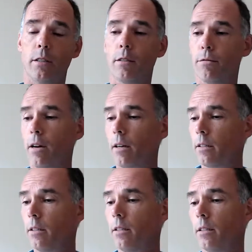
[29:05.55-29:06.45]

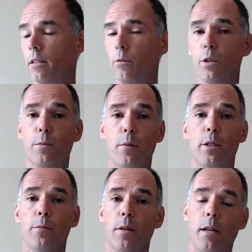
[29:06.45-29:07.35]
Finally, it was
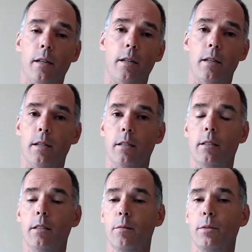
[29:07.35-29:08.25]
published by
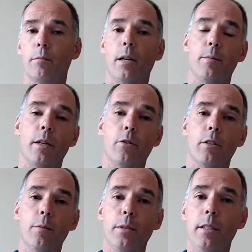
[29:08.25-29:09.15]
by my own
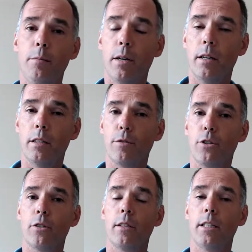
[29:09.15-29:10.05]
company, by the
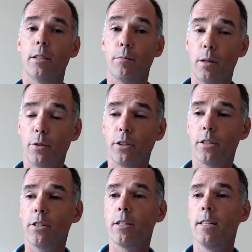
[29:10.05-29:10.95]
Visual Connection
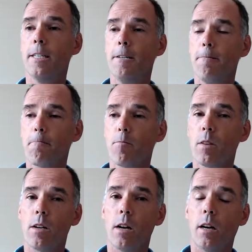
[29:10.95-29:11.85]
Publishers.
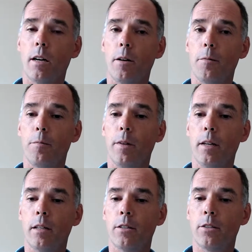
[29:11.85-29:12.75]

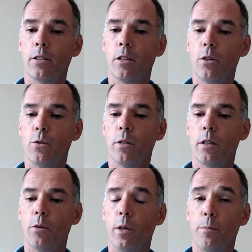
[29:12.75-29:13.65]
And
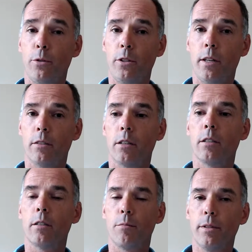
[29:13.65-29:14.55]
so we put together
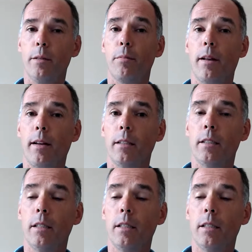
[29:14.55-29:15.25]
a complete plan.